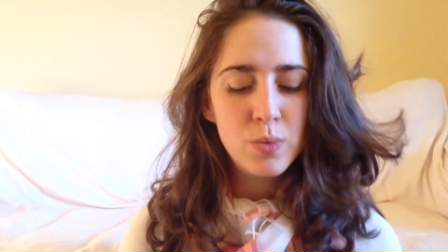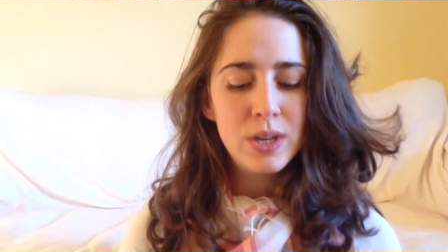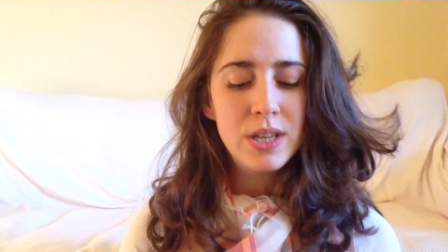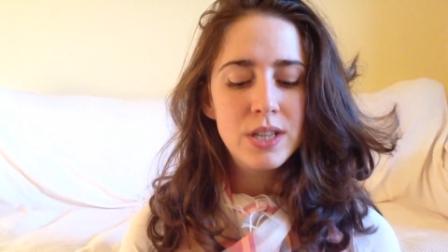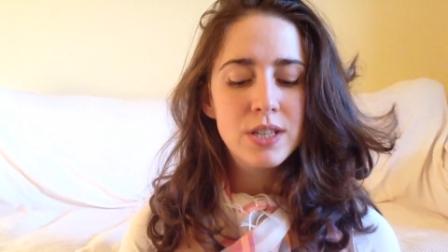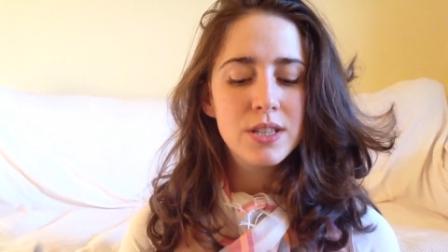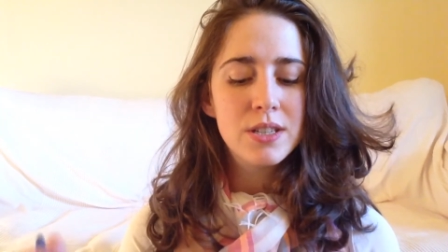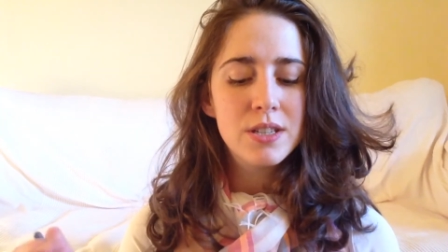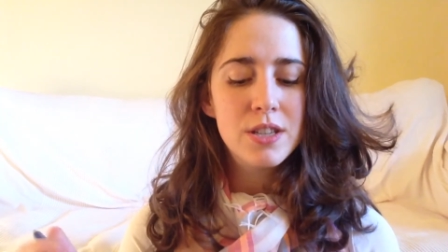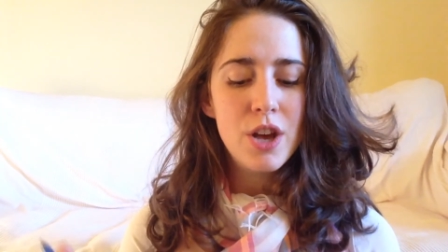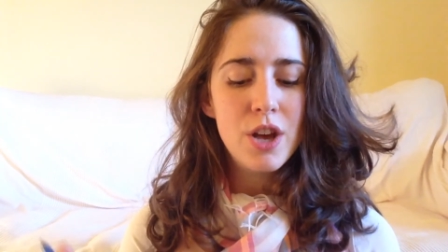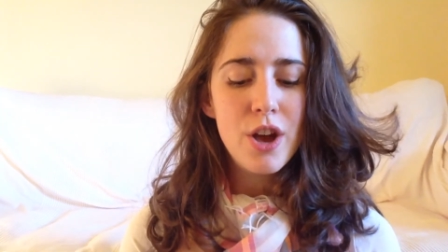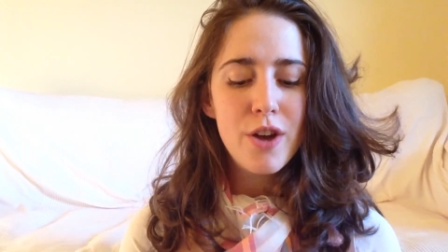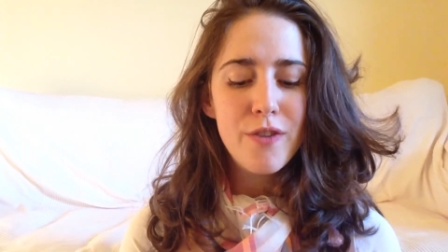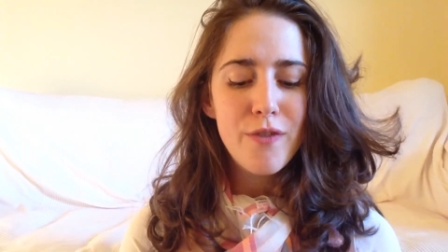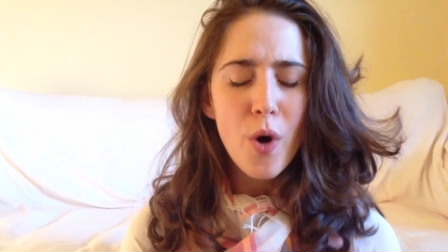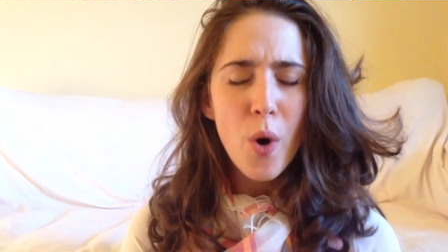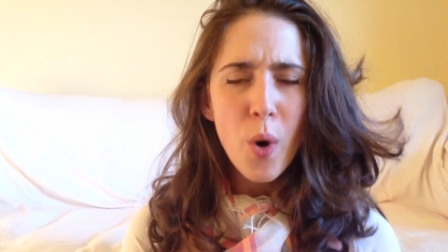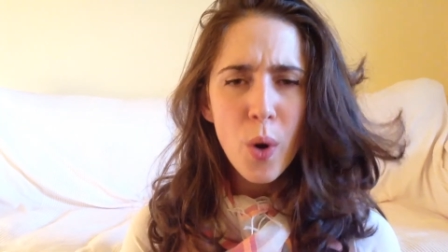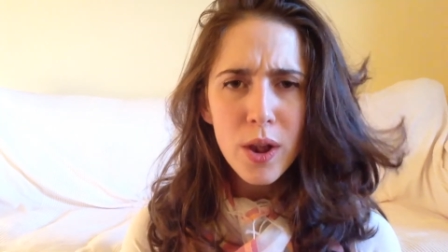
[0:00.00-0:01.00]
we
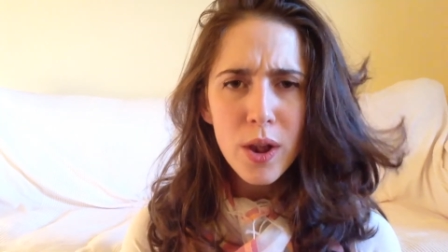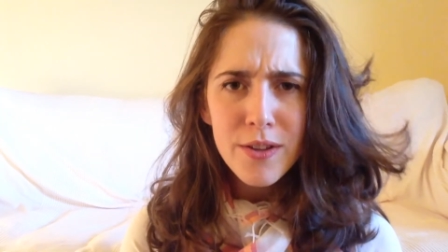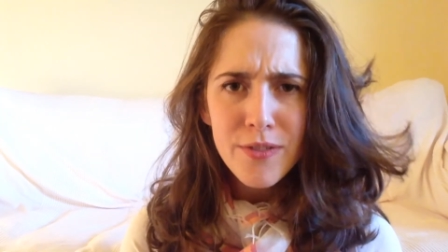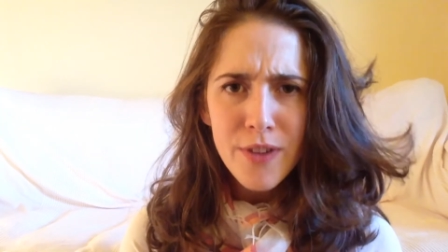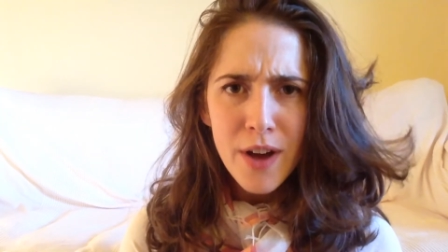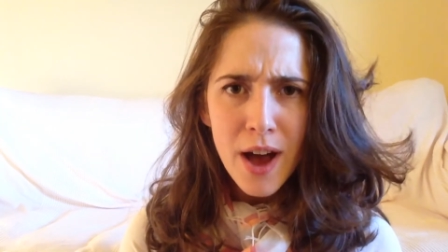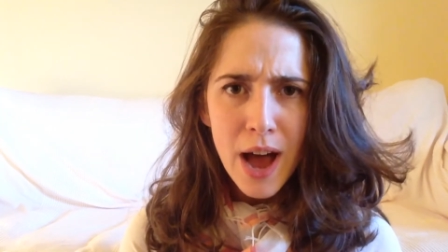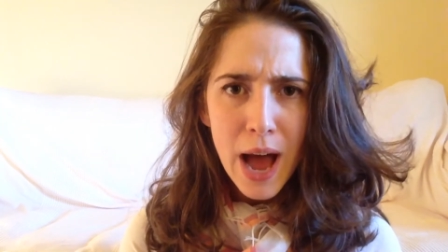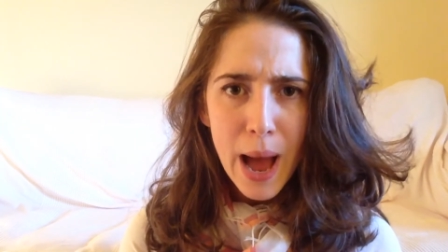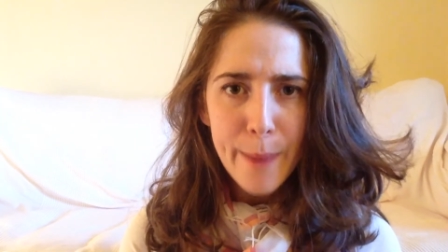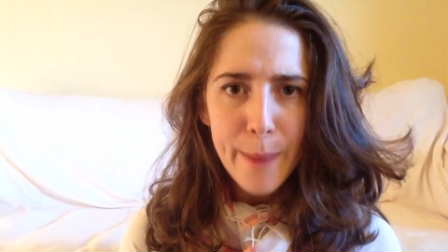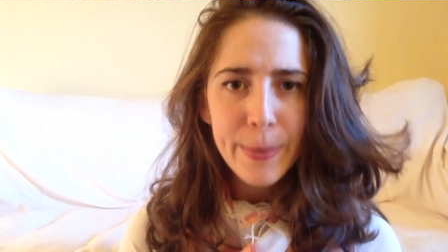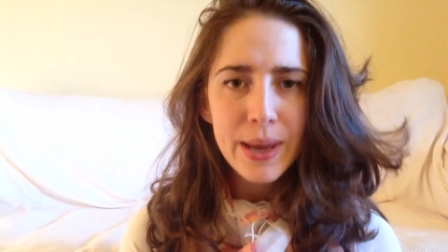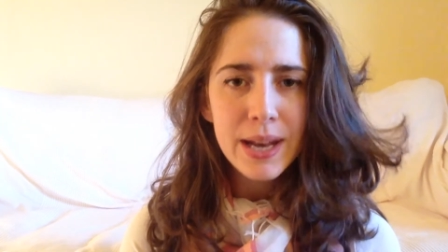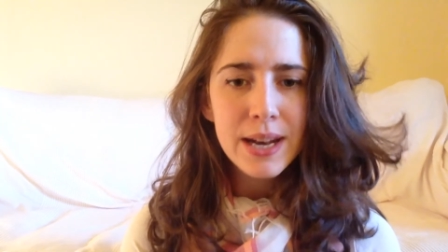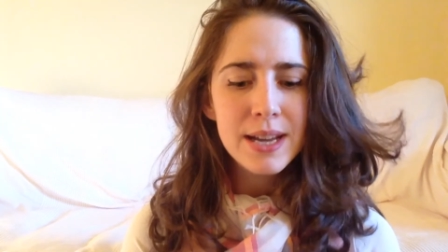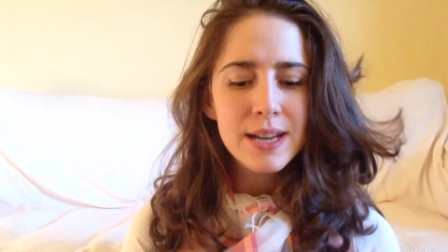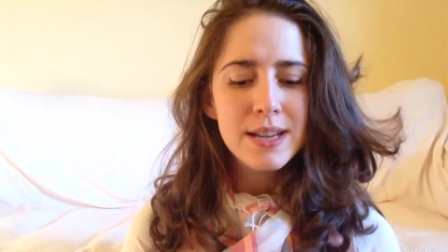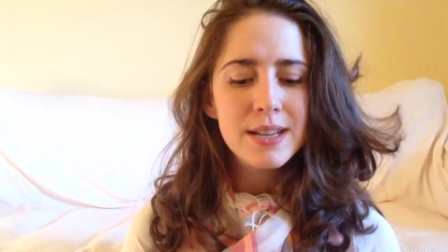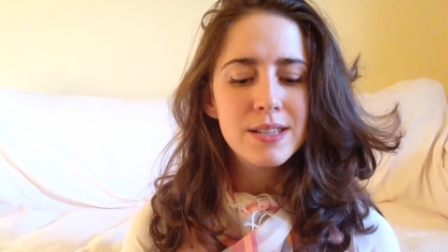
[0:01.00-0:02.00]
deserve all of our
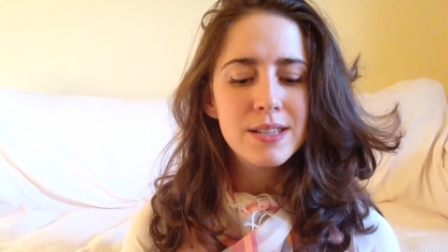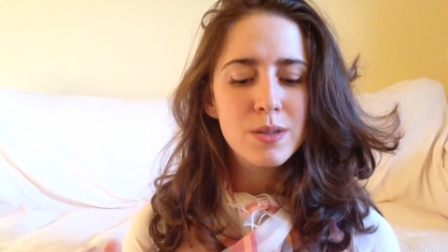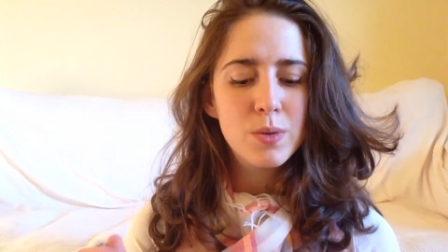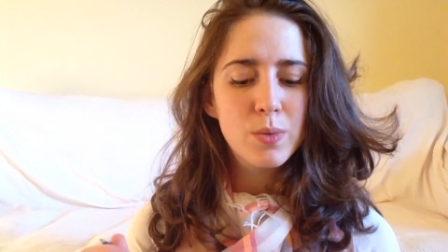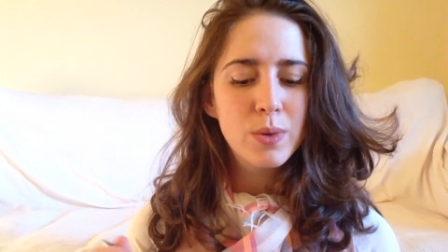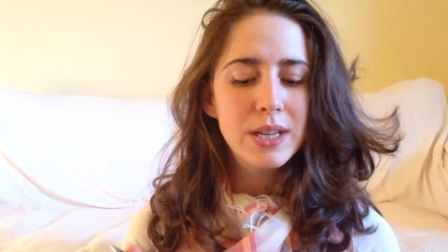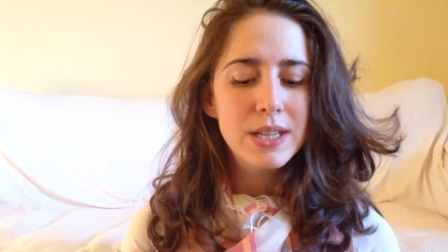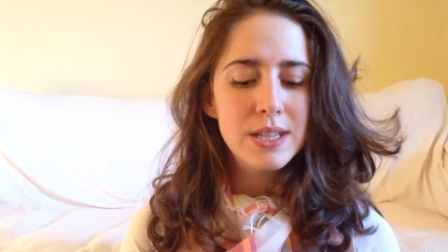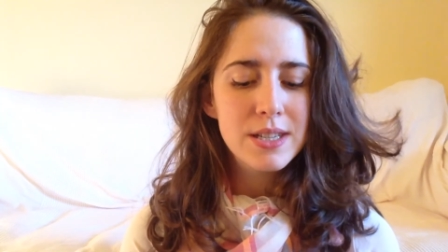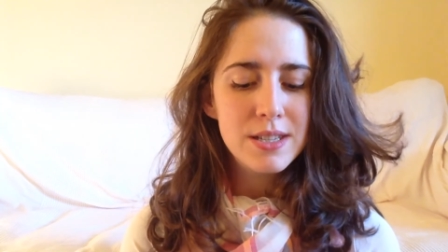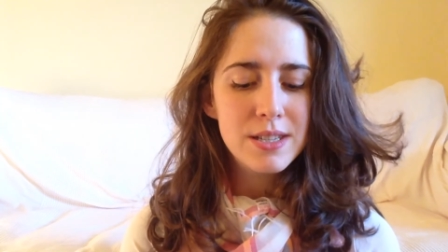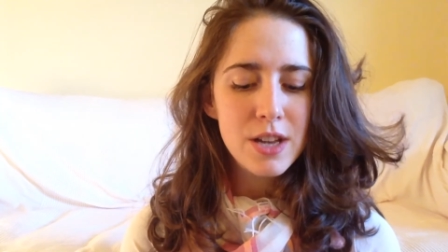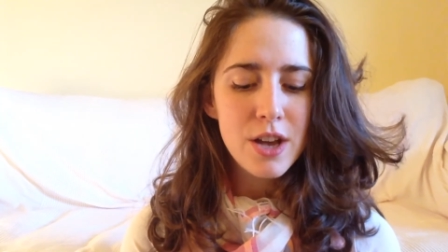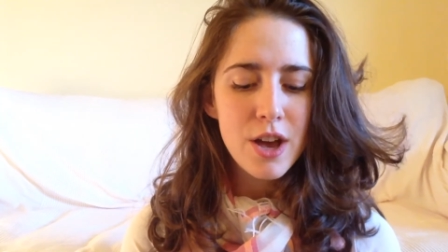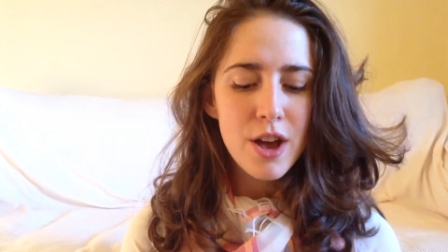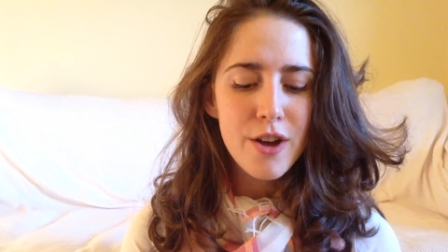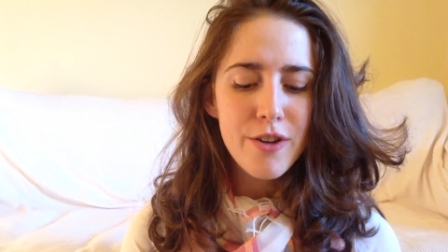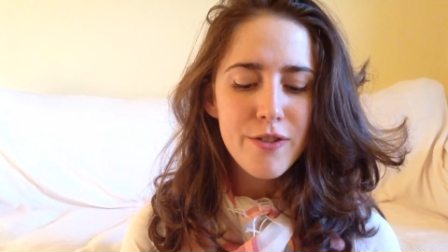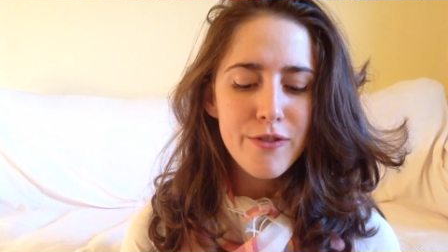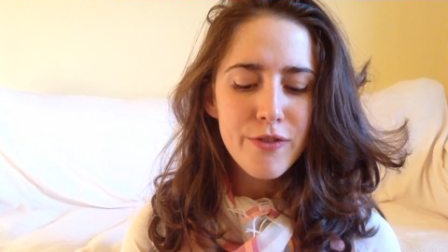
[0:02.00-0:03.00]
happiness, we
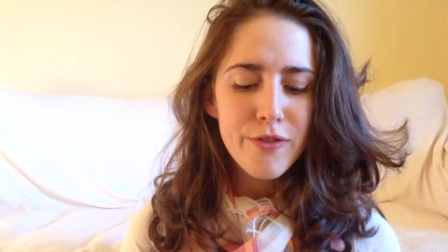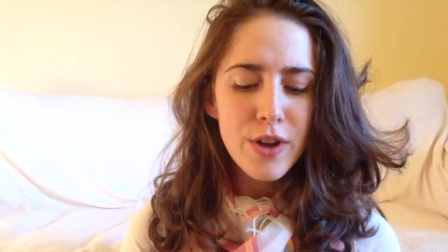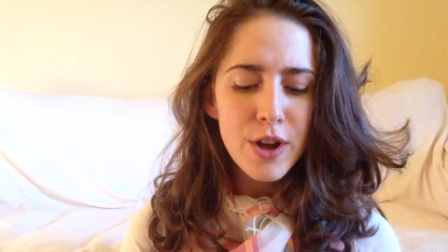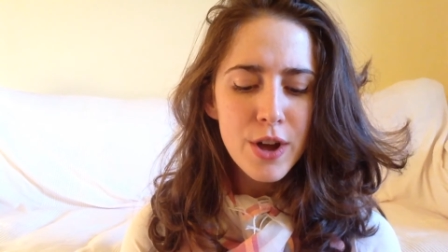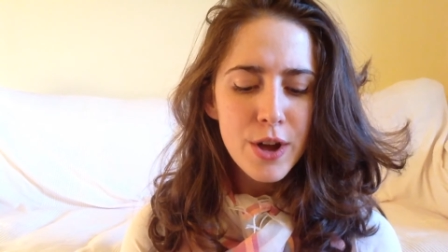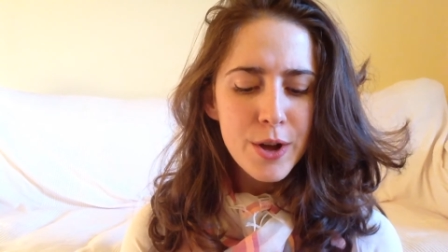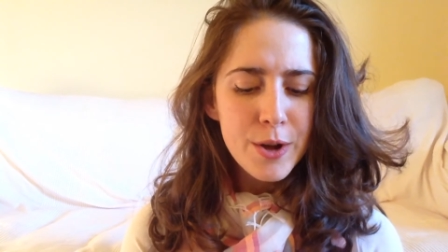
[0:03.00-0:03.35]
deserve